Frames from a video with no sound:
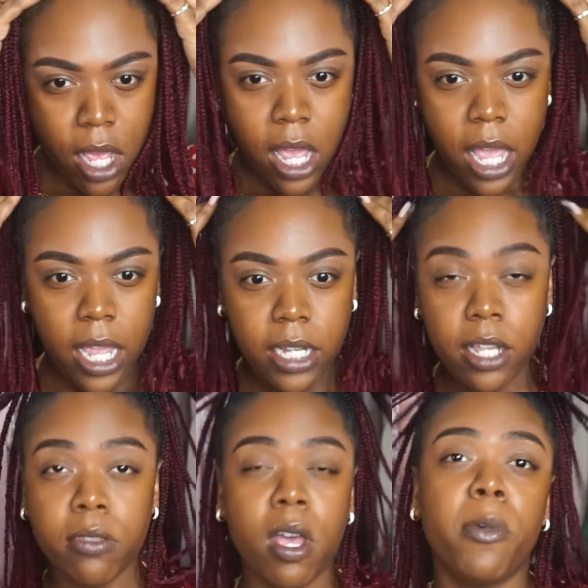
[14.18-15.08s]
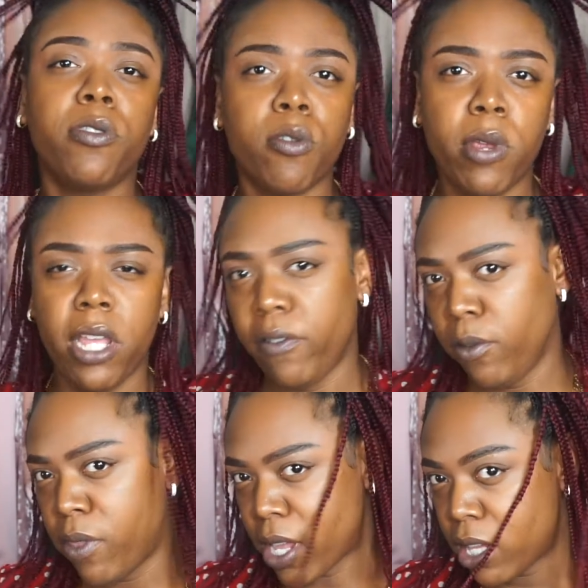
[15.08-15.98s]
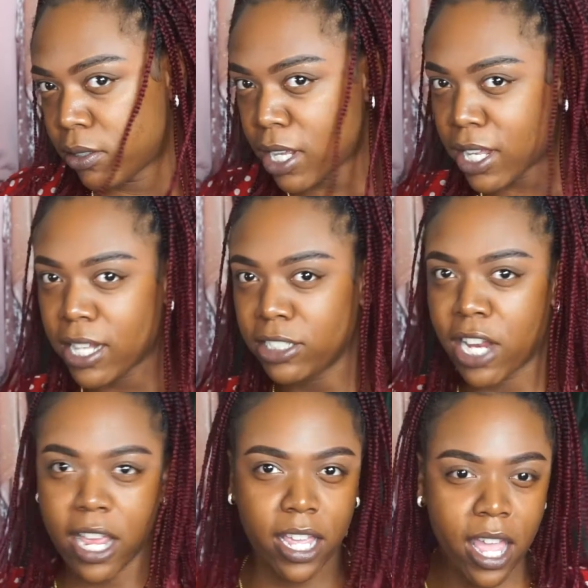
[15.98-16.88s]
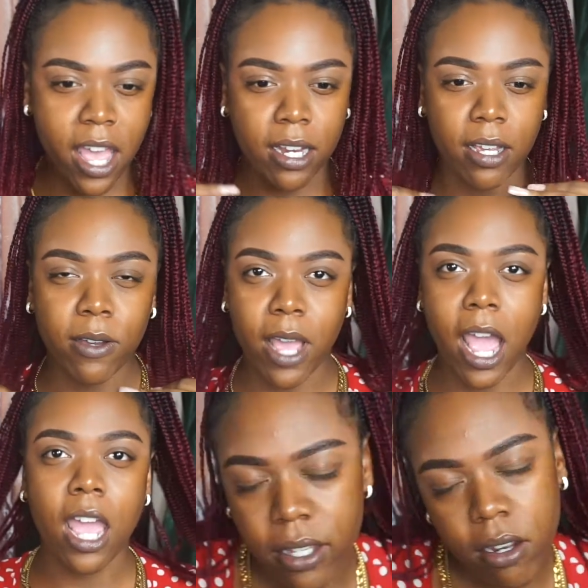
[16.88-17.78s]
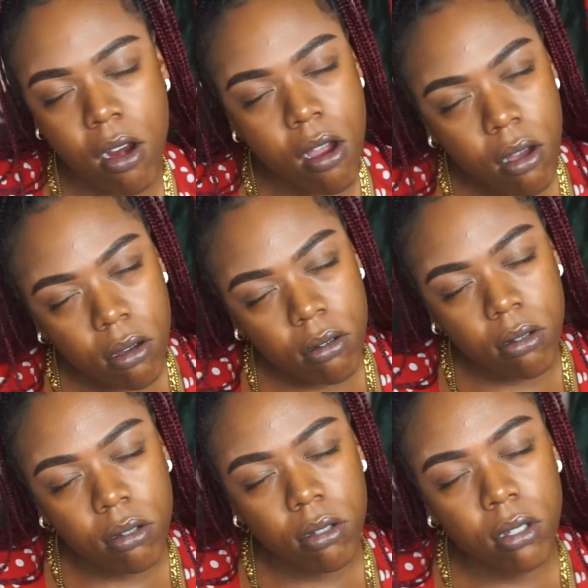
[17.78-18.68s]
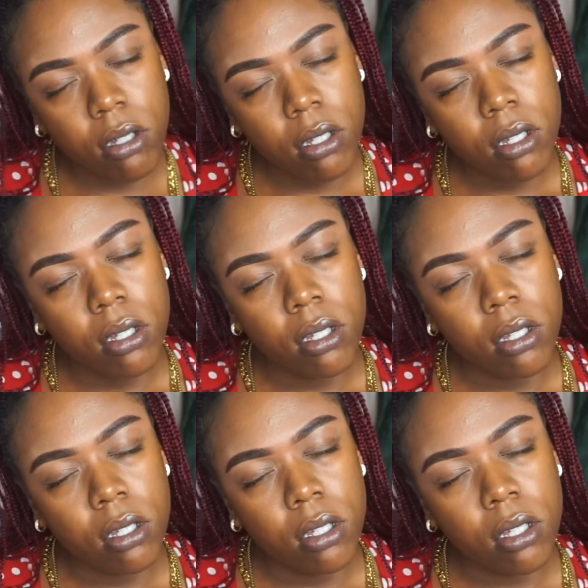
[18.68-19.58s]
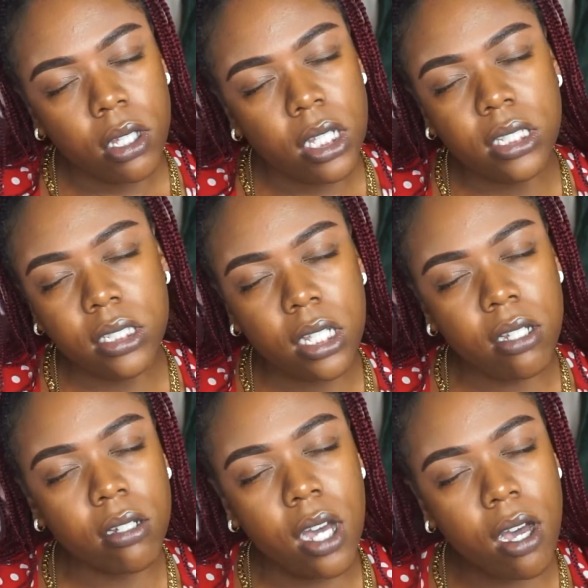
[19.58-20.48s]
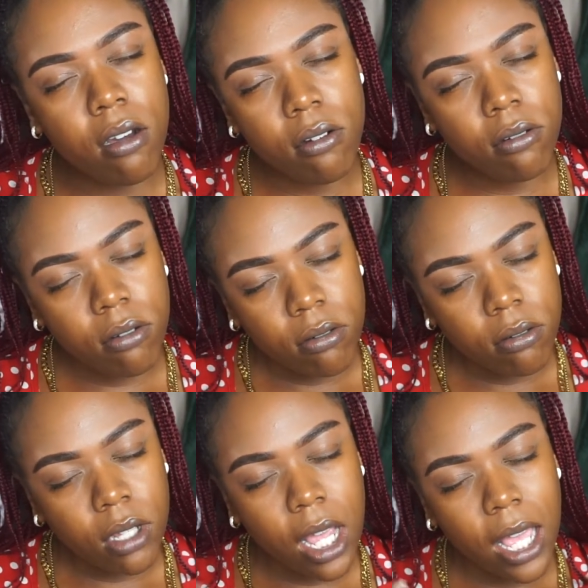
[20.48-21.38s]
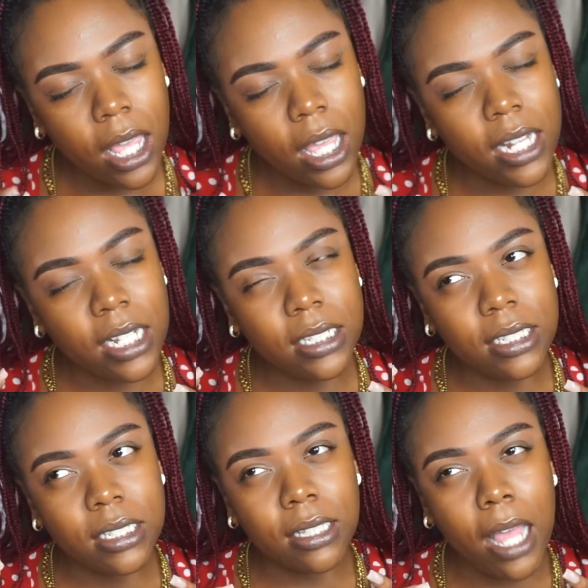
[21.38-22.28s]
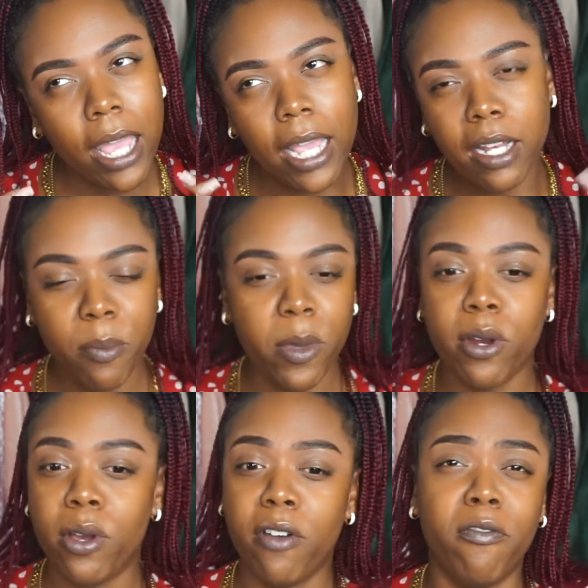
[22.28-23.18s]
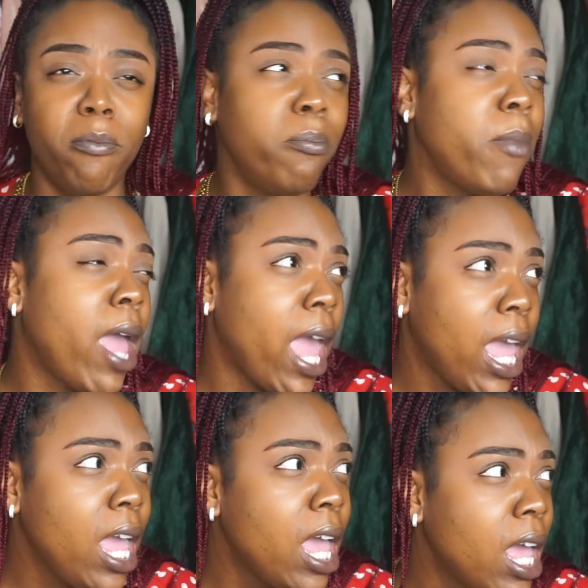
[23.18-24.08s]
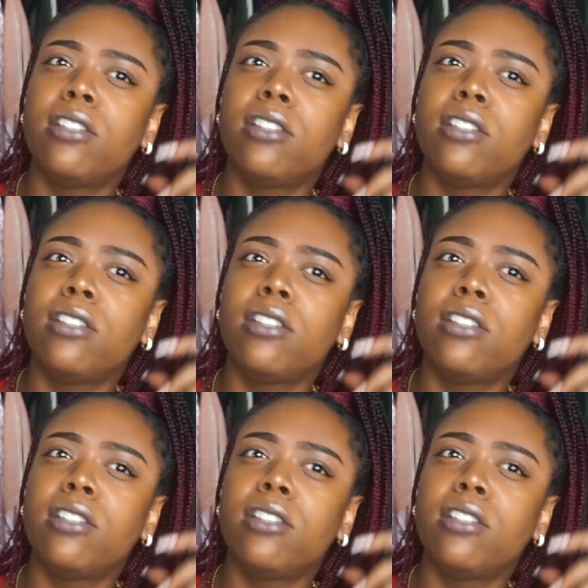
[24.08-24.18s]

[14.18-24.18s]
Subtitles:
Hit the number 3 if you think I look like Jackie Anna, okay? Girl, it's still cold. And it's like in the middle of May.